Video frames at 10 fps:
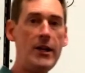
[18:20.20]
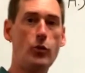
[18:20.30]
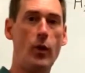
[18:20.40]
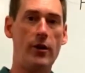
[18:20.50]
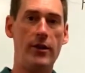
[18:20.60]
is
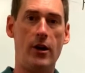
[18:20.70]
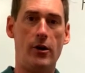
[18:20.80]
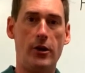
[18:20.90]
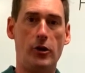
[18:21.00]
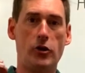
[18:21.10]
where
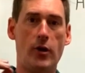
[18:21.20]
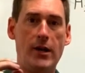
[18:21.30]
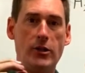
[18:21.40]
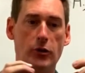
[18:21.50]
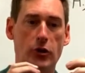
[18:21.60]
they're
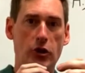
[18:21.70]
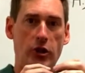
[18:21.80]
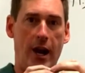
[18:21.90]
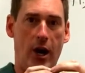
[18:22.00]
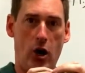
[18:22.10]
trying to
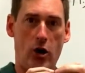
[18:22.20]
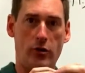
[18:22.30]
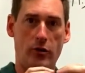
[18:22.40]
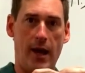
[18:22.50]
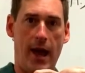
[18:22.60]
share,
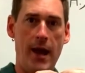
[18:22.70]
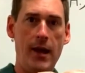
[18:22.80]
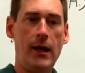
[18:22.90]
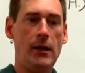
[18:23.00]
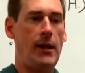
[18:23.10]

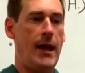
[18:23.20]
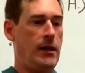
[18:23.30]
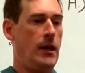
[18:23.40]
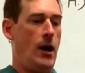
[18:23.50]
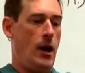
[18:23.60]
okay?
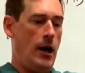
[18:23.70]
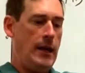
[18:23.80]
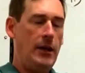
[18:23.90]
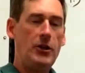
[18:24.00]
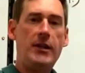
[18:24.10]
Like an
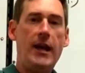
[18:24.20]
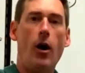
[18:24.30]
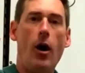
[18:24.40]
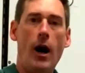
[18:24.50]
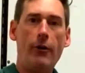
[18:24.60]

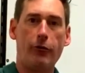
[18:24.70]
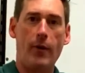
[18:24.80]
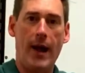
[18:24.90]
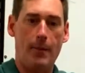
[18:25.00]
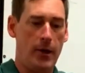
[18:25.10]
interstate
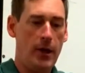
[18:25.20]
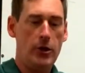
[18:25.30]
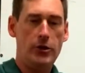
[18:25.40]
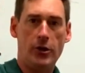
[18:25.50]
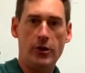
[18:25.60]
off-ramp
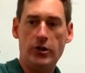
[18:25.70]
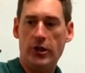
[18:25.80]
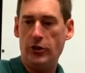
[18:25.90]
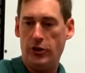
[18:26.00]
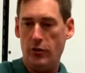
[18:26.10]
turns
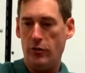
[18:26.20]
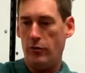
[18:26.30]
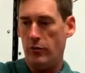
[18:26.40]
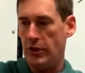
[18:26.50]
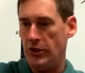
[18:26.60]

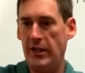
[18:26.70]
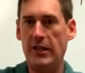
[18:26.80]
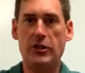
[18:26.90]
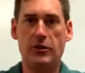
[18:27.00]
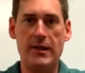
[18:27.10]
into the city
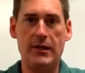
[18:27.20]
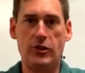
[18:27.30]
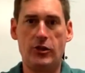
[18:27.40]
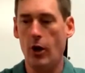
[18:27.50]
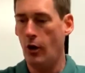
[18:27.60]

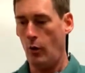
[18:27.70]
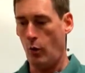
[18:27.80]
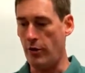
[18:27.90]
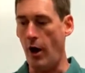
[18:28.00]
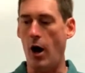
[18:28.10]
streets,
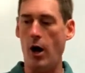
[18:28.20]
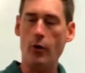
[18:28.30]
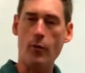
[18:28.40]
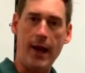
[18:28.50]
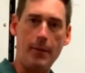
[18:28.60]
or the
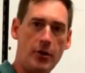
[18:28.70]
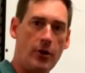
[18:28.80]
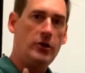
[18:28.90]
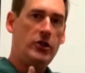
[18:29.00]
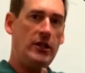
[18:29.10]
on-ramp
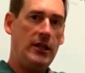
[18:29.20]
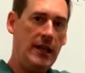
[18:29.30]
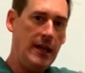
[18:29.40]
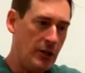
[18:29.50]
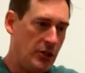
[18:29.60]
turns into
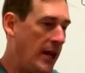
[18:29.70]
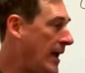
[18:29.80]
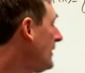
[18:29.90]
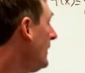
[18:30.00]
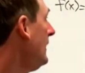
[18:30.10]
the
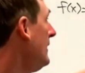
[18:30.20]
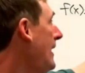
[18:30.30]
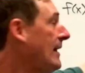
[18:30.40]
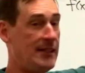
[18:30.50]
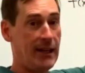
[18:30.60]
interstate.
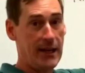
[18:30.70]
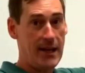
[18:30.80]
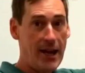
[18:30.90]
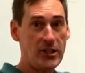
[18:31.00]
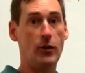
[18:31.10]
That's the
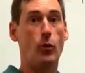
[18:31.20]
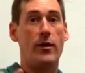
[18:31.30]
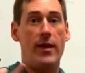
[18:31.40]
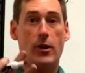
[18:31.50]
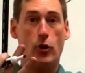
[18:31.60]
connection where
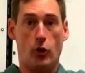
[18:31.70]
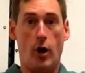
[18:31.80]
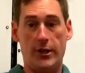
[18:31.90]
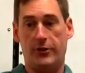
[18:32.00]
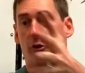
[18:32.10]
they
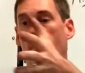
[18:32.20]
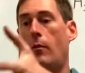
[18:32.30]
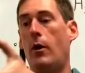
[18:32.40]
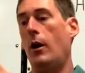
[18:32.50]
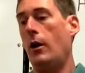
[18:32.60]
cross
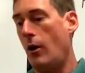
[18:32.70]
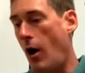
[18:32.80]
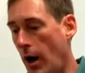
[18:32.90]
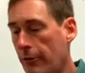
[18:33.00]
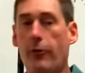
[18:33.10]
from
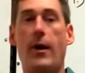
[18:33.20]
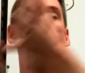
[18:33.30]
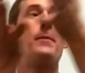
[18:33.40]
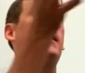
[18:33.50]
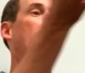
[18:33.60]

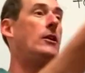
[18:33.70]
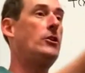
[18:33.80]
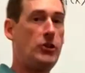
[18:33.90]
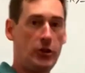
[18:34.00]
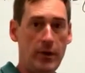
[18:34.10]
off-ramp into
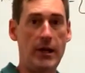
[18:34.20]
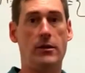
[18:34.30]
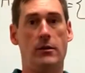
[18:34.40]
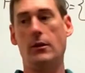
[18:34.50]
street,